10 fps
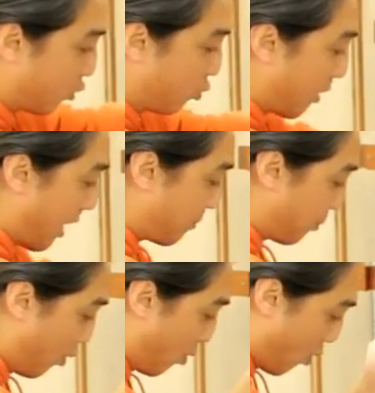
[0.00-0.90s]
do not
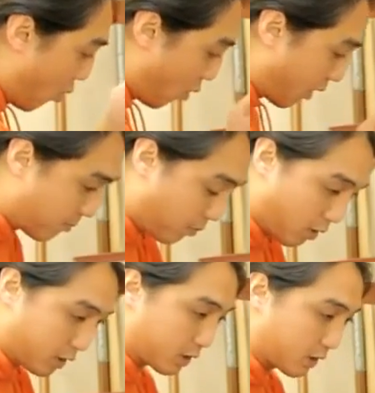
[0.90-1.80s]
pull and
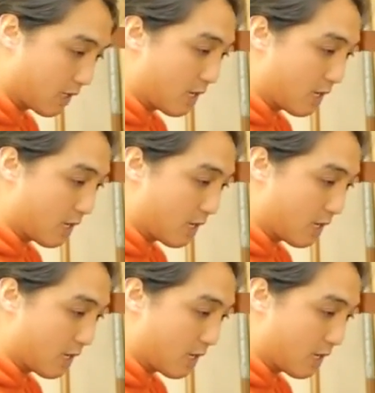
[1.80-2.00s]
push.